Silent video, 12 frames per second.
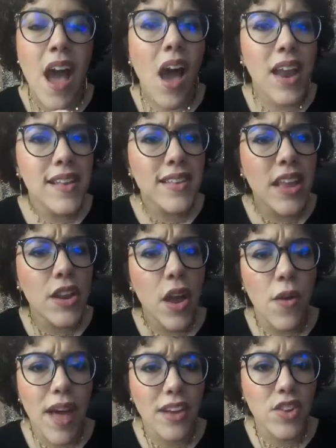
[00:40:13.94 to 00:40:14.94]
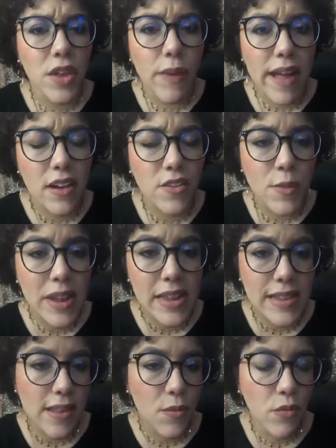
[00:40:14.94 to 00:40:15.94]
Honestly, no. Actually, Writers
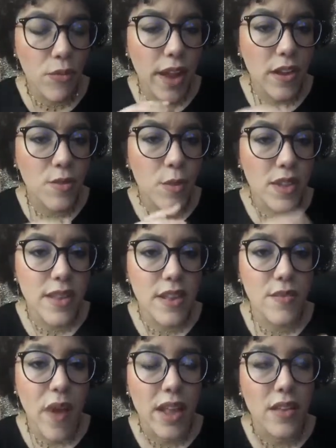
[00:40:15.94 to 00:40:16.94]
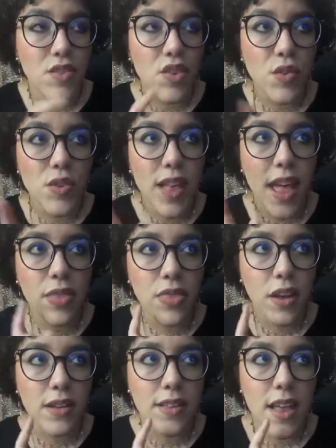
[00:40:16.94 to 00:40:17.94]
Wednesday is fine because Tuesday and
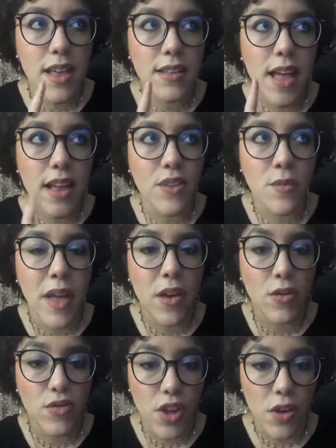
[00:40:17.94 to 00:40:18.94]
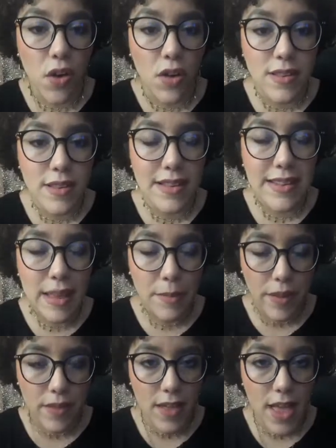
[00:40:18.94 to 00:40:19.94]
Thursdays I do my coaching calls
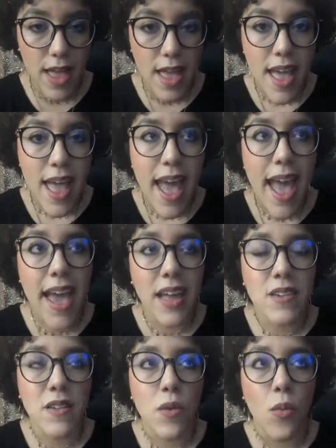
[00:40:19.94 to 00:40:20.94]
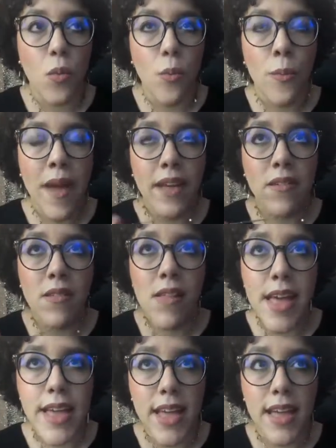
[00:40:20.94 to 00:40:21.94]
typically. And my
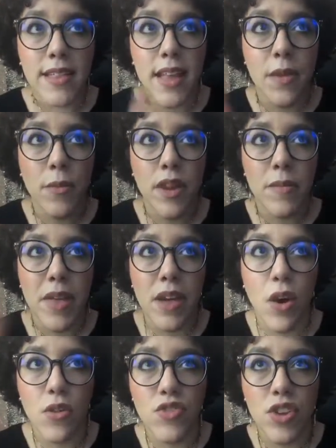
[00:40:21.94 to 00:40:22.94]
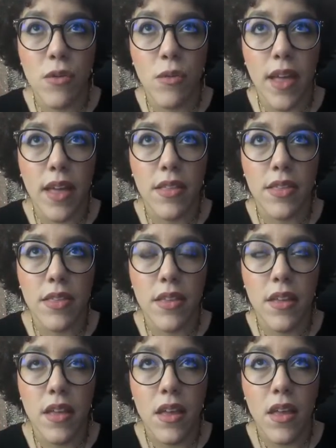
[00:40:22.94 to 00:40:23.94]
client that I'm gonna be coaching with,
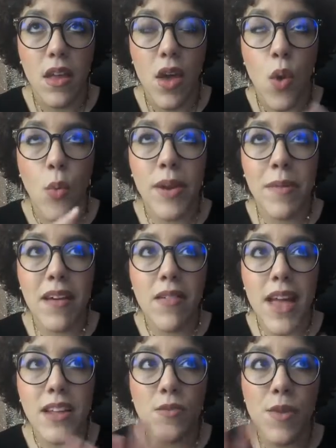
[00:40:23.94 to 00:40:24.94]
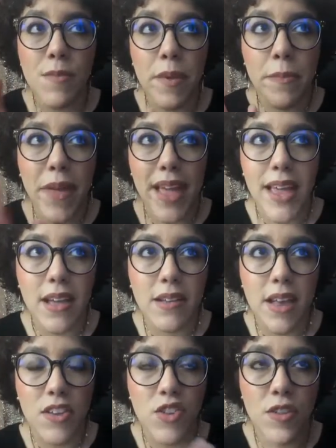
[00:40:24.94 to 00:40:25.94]
one of my clients, we've been banking
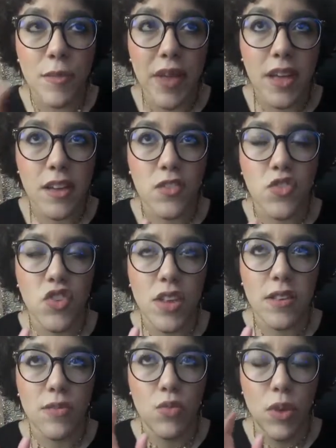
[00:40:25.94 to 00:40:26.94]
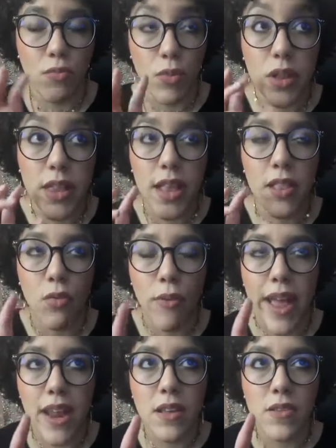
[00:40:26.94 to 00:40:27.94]
sessions because she's really in the
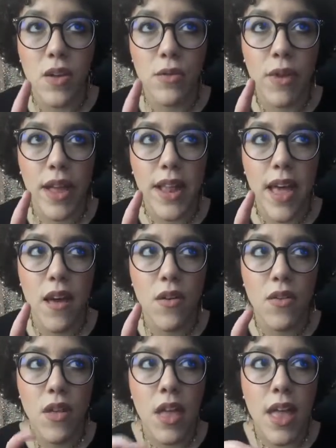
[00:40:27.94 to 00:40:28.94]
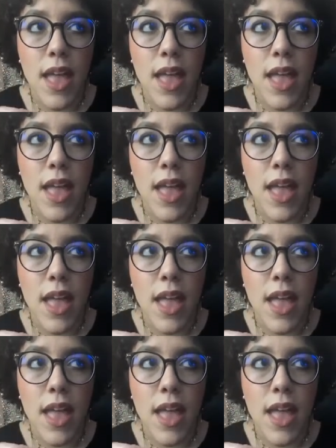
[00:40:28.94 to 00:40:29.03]
writing zone right now.